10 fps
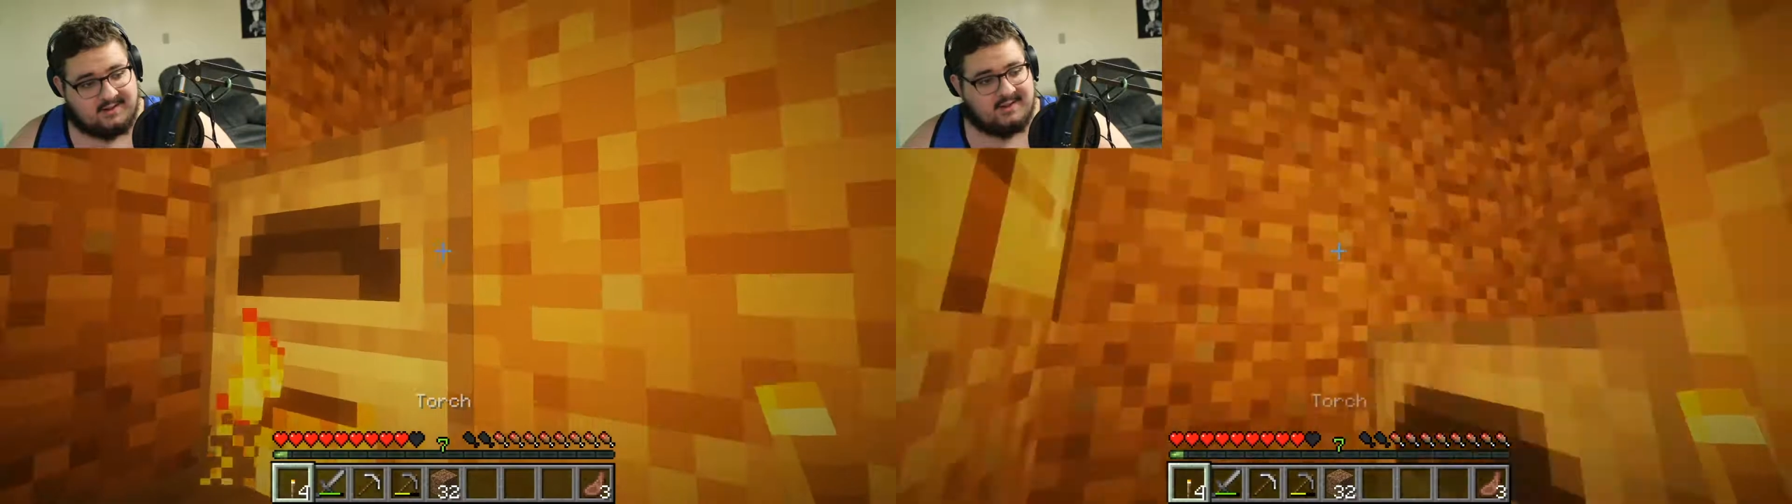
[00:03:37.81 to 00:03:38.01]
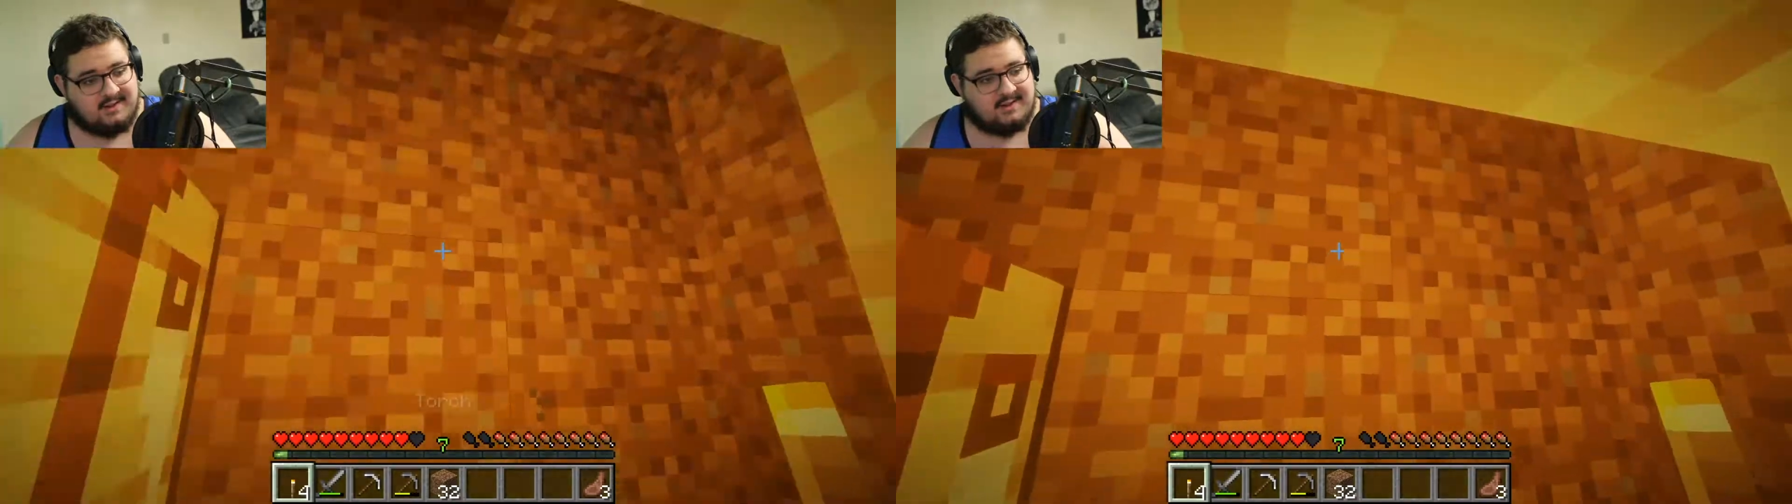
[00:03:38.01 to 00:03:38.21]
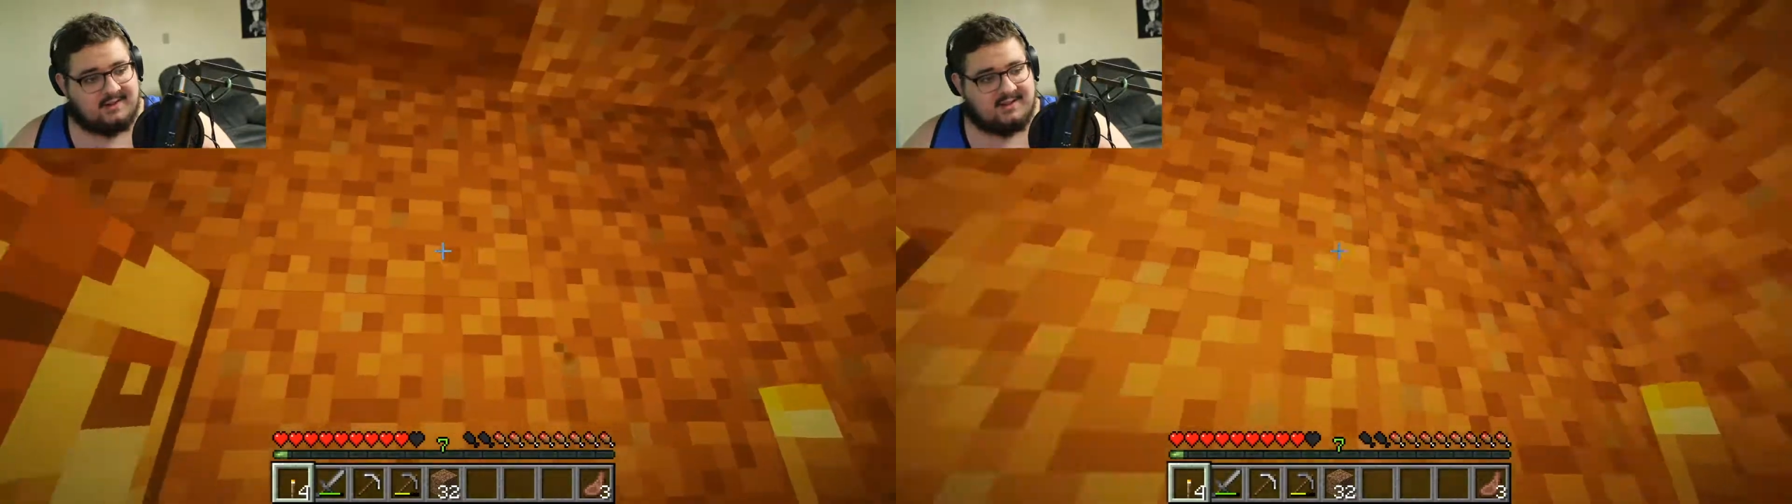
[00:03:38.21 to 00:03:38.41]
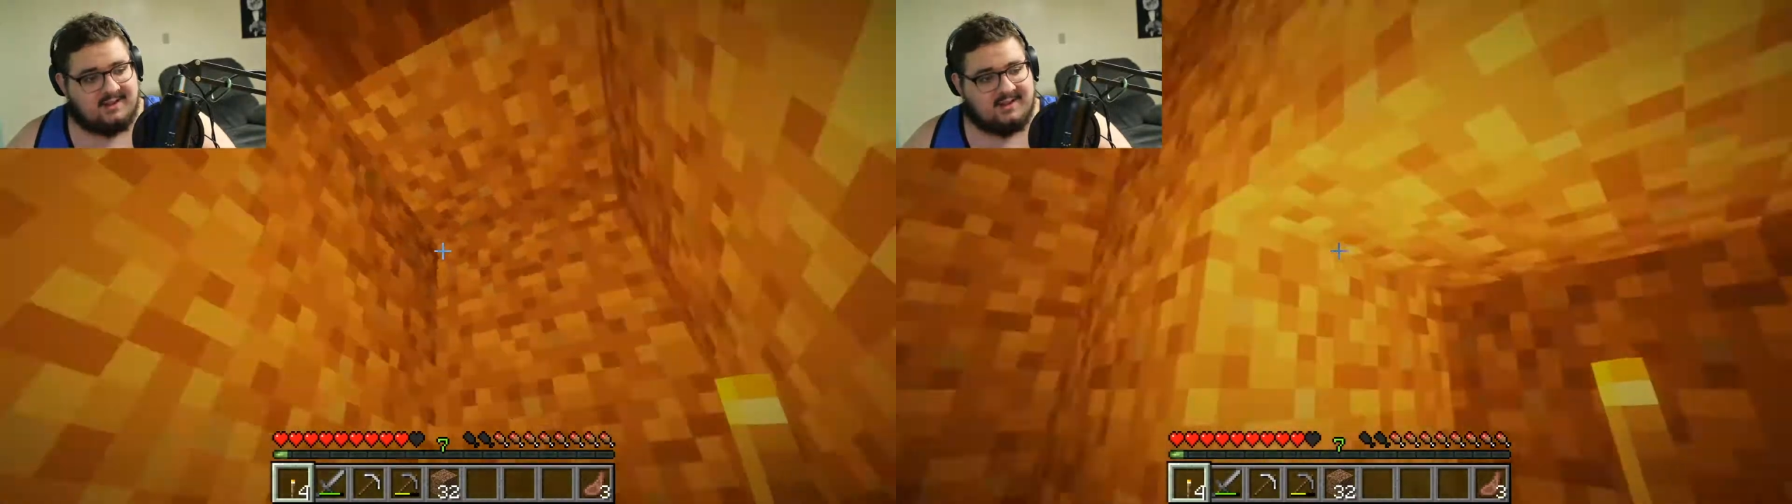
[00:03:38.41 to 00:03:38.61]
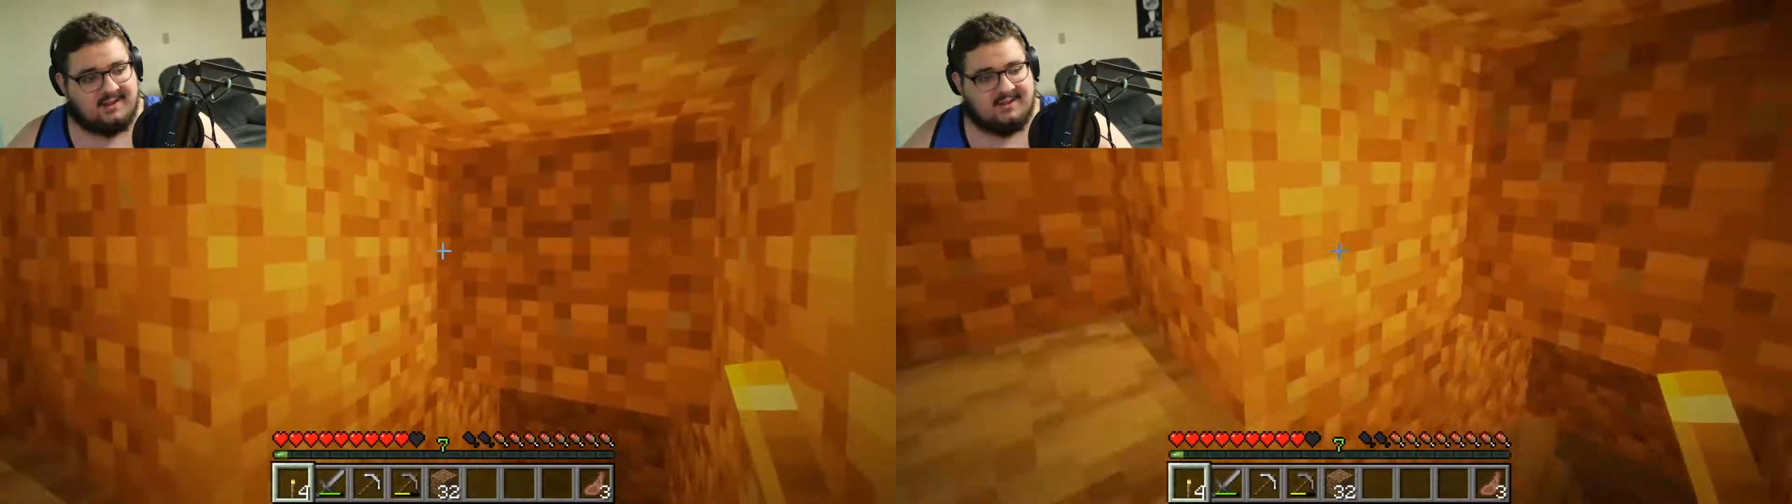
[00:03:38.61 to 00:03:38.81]
a thing.
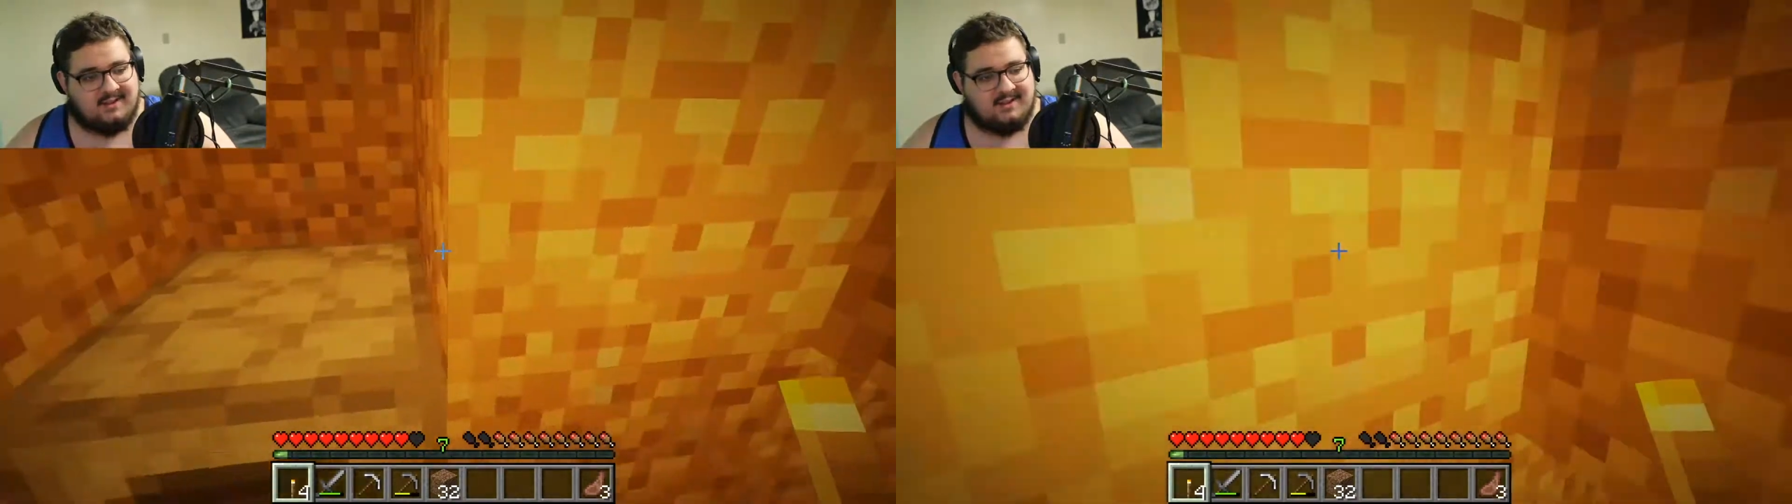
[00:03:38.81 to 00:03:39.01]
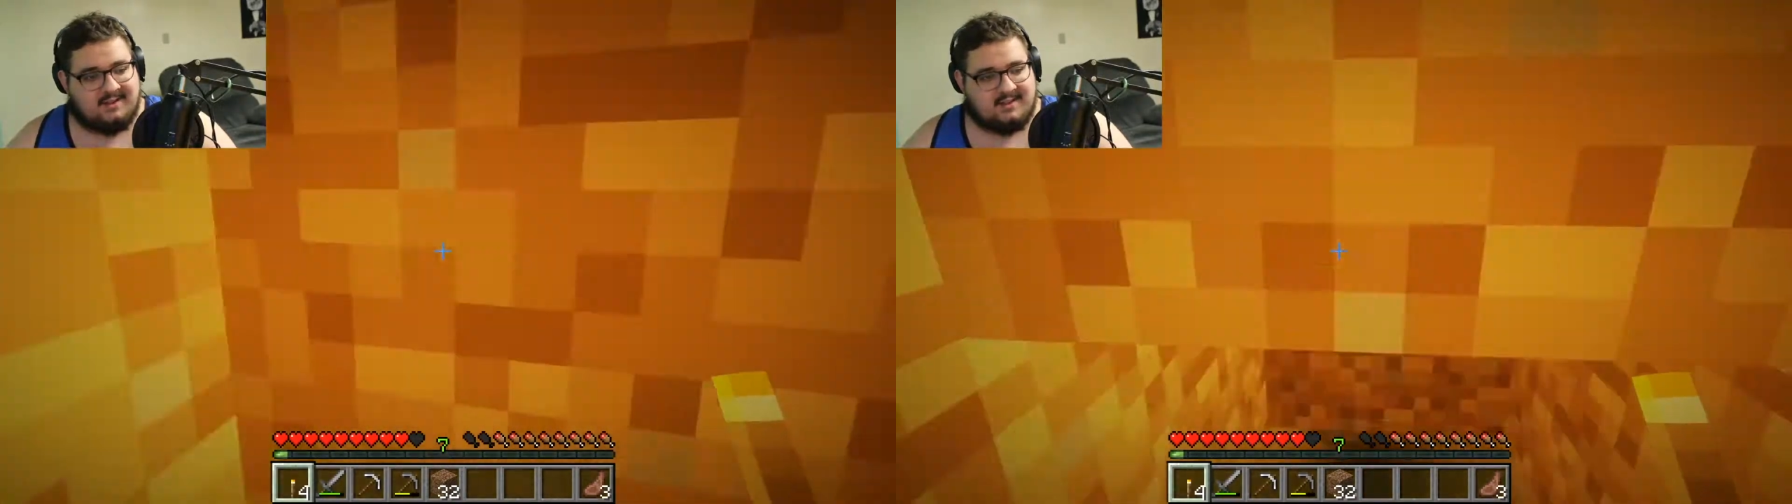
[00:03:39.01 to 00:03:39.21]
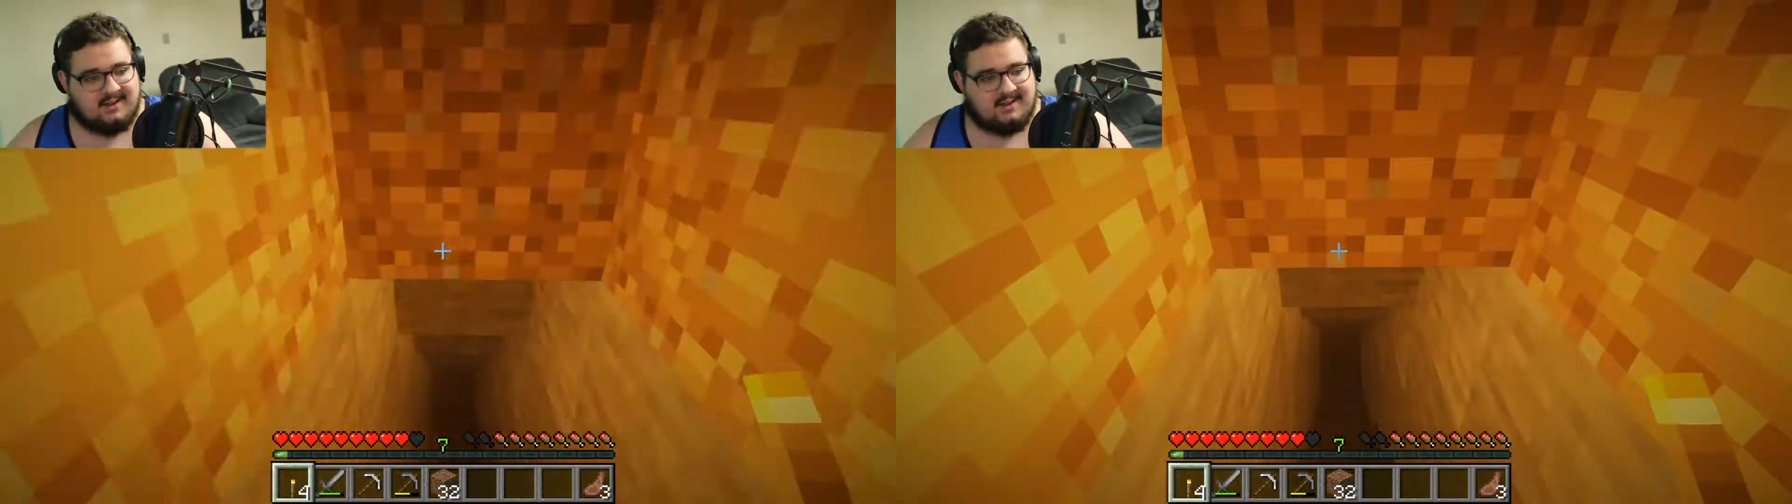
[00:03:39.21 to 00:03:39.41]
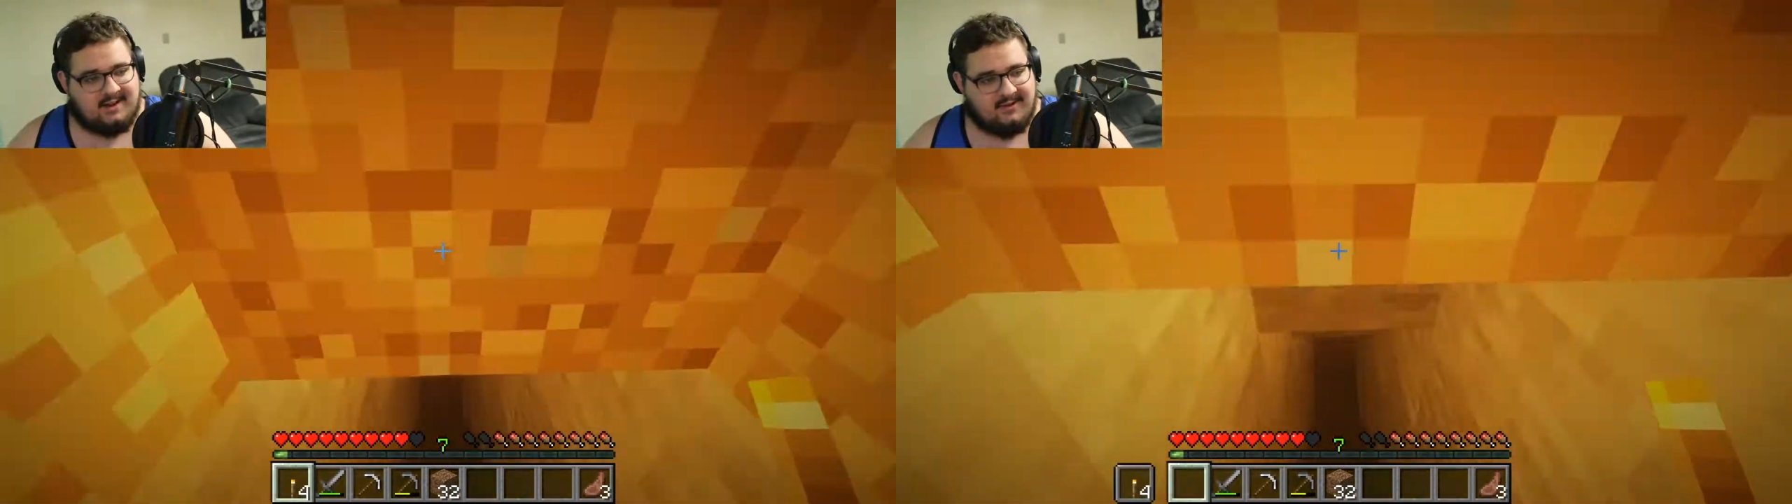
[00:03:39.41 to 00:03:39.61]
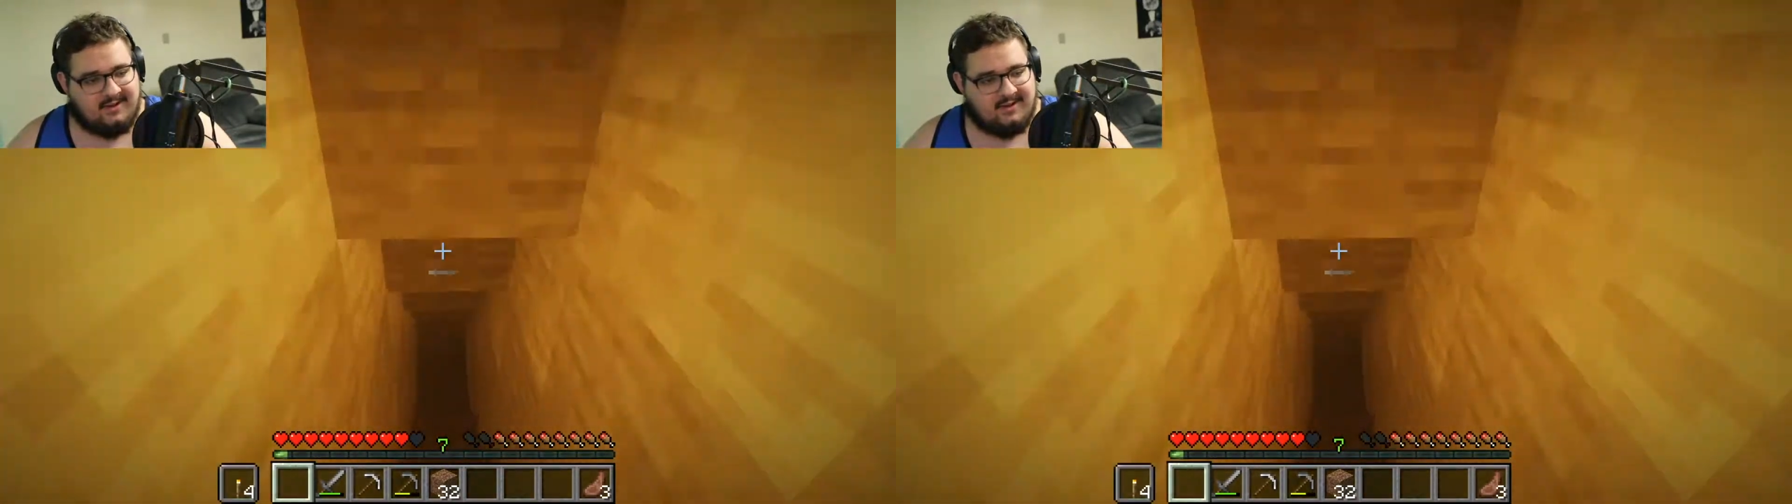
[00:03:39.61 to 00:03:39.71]
This is the thing now.